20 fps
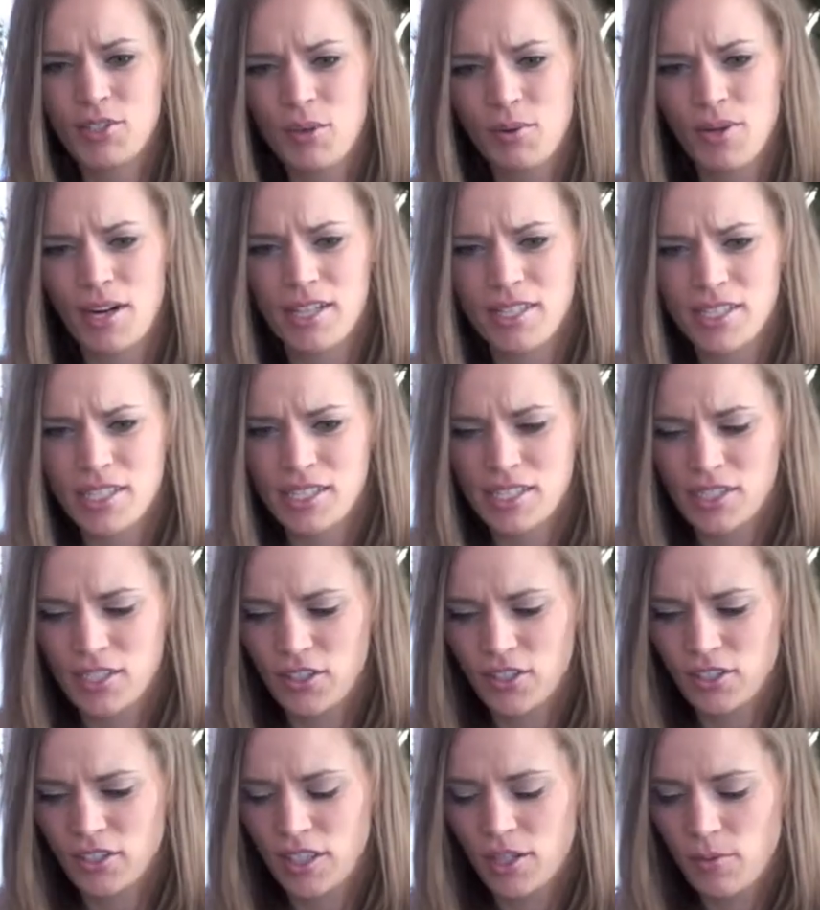don't
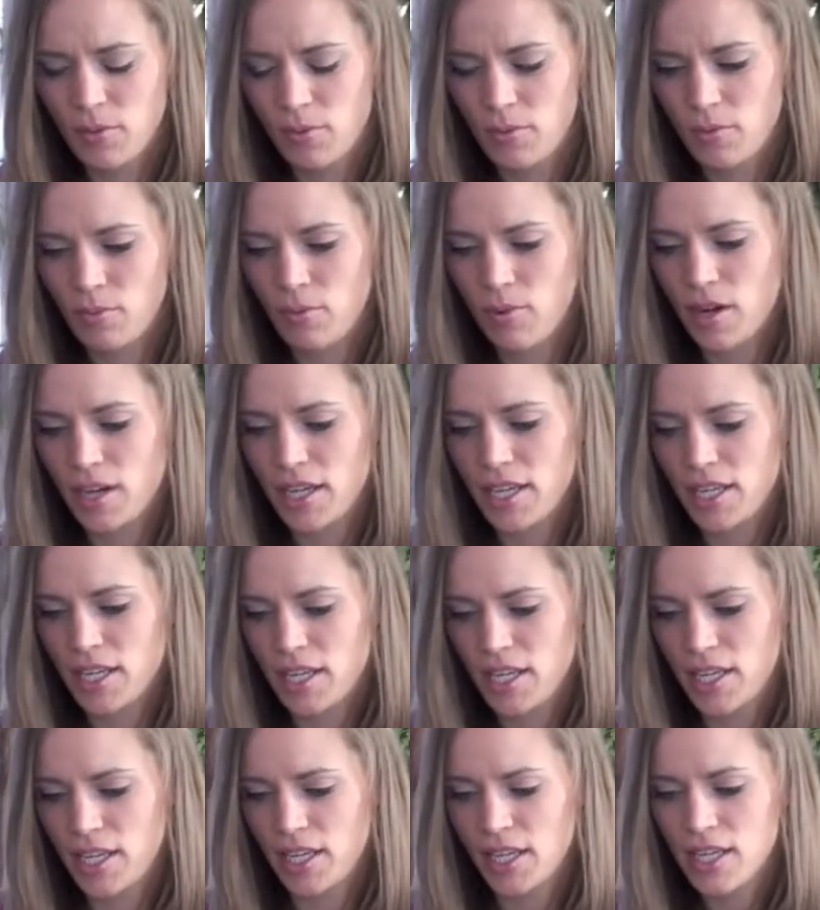necessarily want
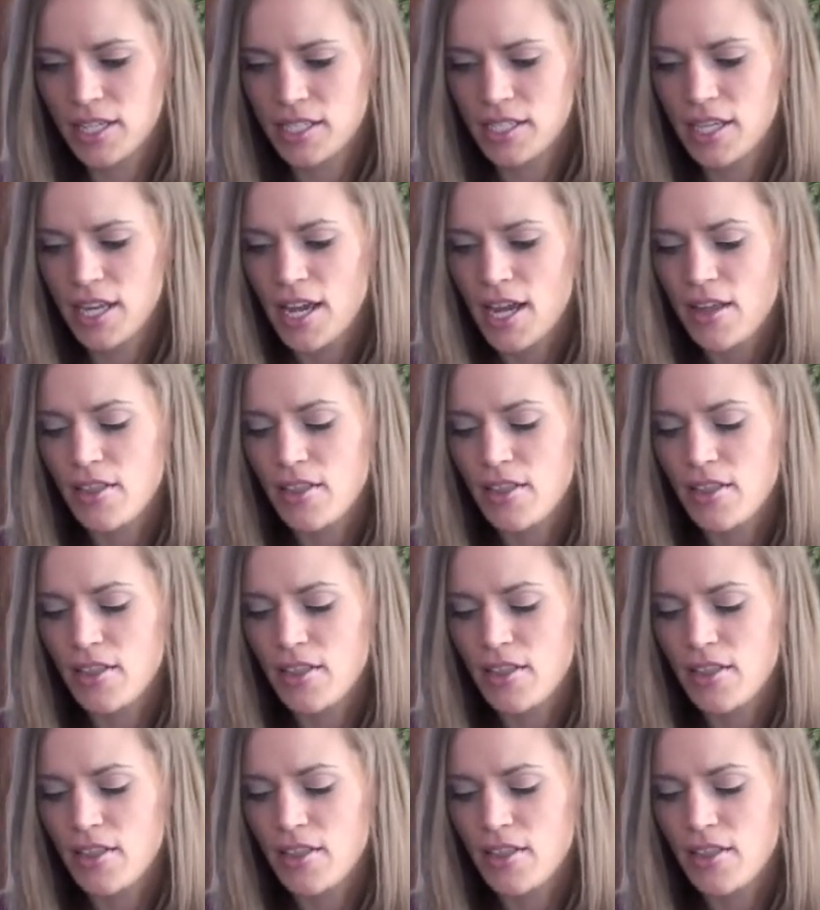to eat.